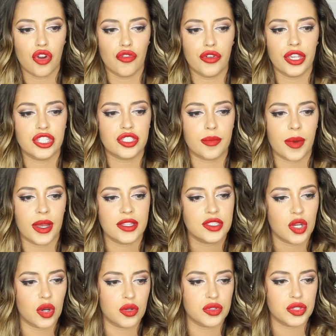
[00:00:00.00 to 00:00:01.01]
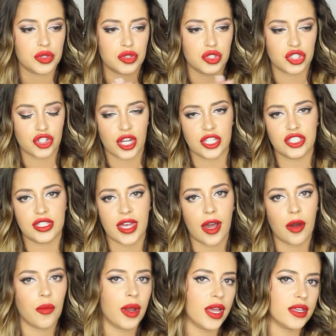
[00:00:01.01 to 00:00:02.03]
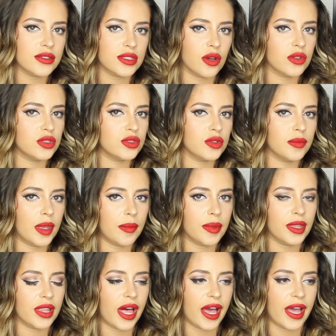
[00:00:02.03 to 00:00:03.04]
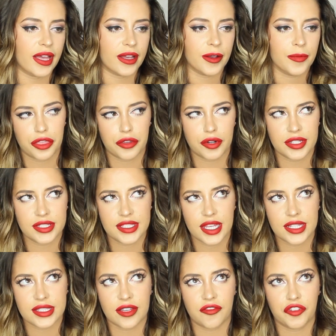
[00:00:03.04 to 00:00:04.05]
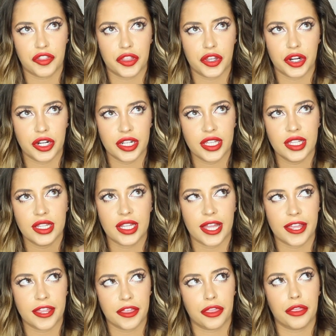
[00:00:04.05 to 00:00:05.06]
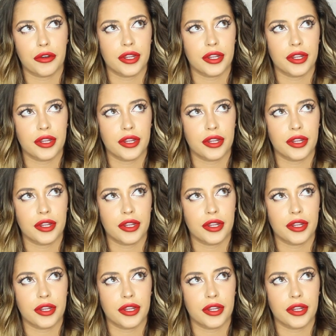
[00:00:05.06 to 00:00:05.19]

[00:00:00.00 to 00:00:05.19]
reach my toes to stretch that way so I would do maybe like three sets of 30 like